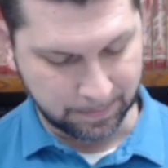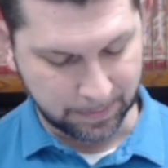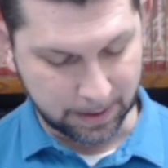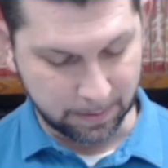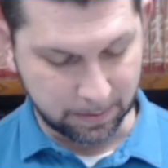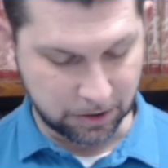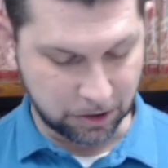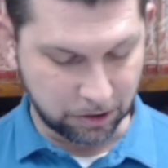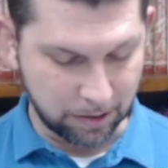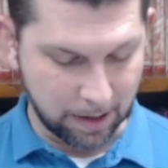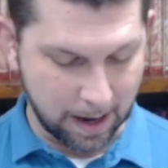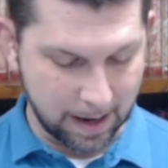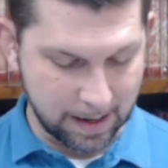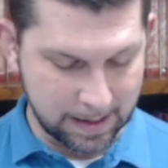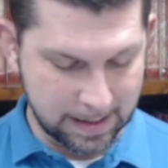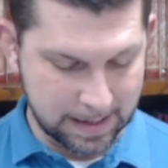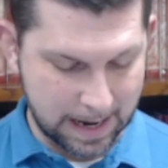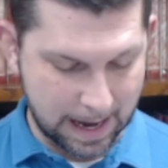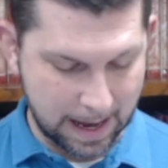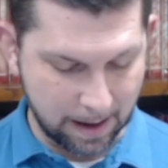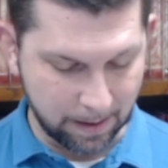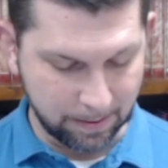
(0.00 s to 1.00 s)
It was
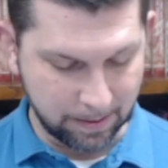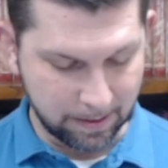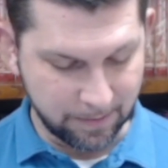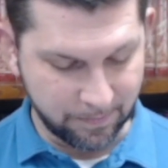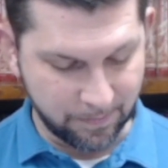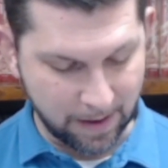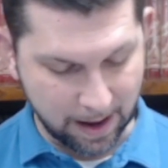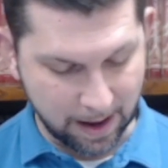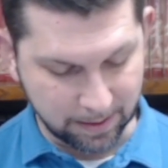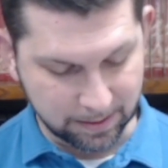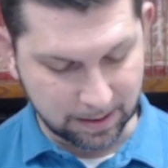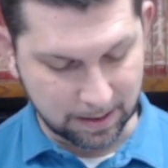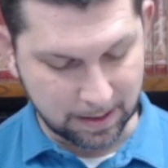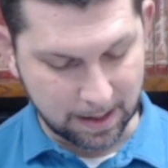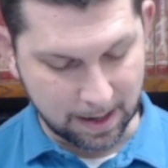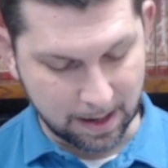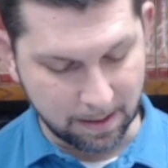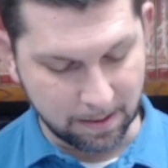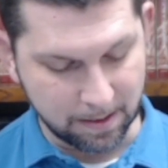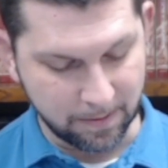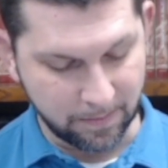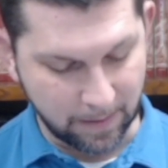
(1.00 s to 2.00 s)
trodden down, and the fowls of
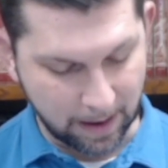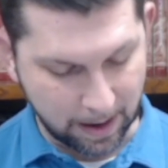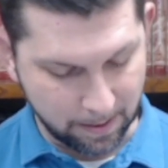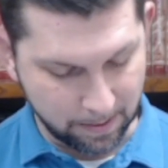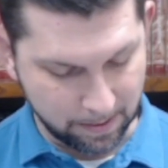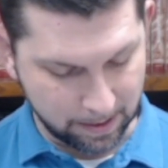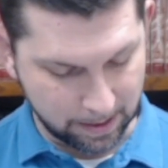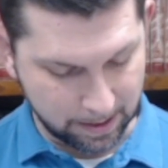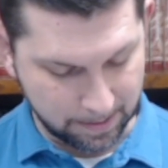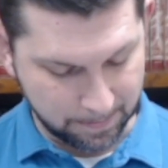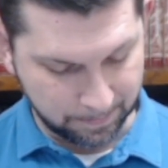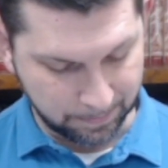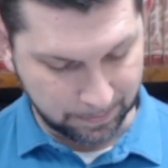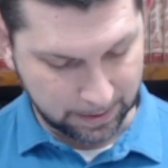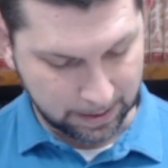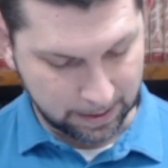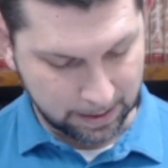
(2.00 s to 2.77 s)
the air devoured it.